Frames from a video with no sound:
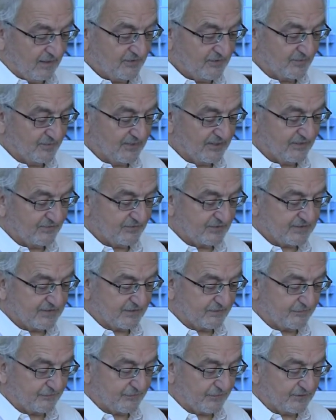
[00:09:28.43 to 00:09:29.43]

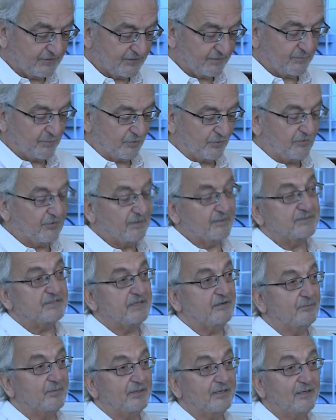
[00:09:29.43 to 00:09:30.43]
Intermediaries and funded
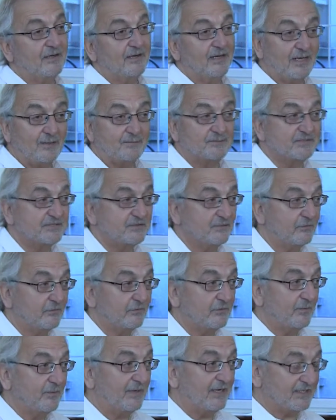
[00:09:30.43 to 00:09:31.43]
programmes have been collapsed
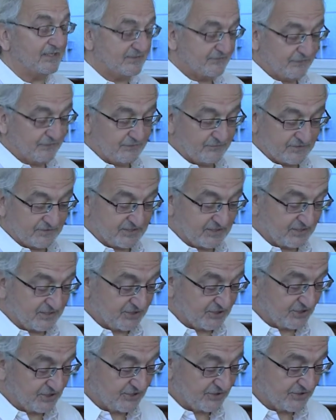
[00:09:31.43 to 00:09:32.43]
over the past 5 or
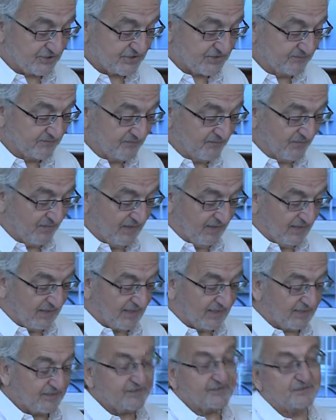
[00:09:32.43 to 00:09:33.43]
6 years,
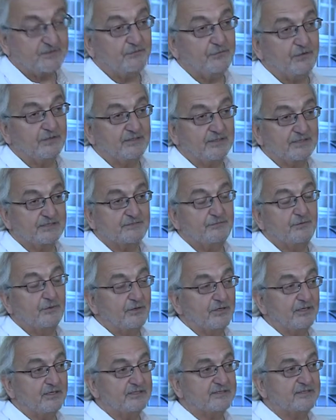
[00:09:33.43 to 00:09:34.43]
and this
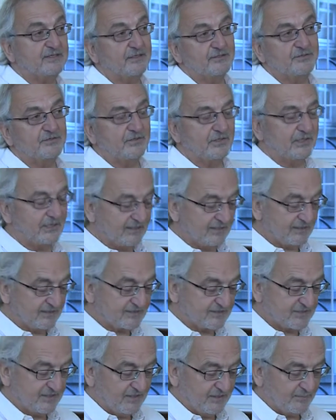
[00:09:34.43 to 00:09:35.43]
very
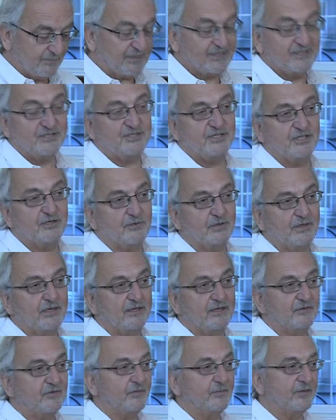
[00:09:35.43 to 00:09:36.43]
centralised
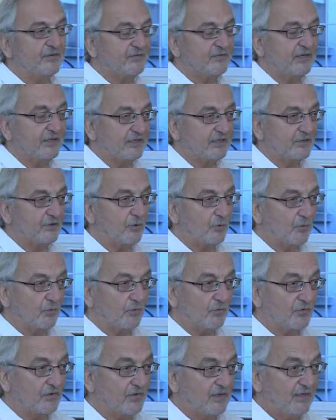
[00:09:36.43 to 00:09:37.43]
managerialism has taken
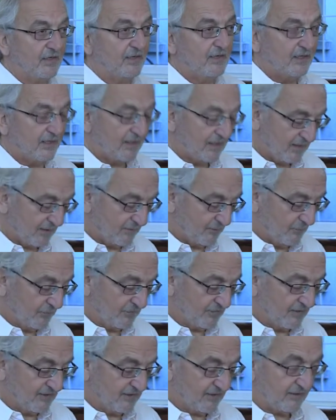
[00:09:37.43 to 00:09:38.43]
hold
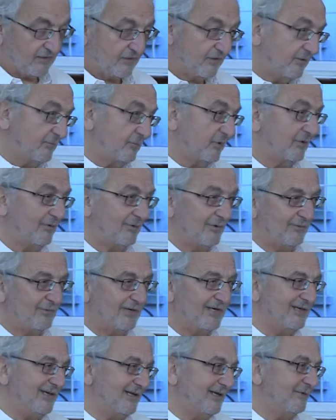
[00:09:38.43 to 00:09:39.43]
within Ireland. We're
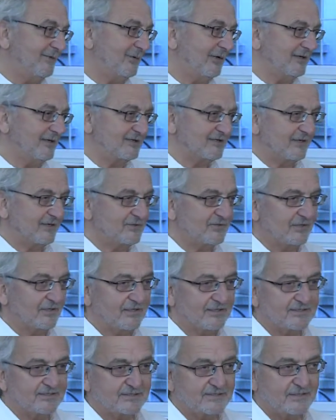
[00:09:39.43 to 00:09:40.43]
already quite a
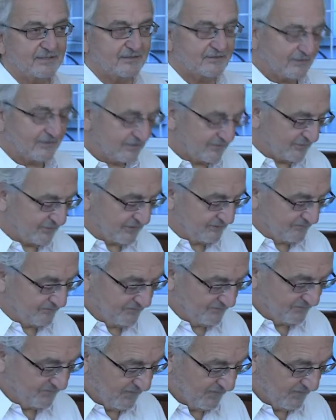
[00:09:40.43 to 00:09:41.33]
centralised state anyway.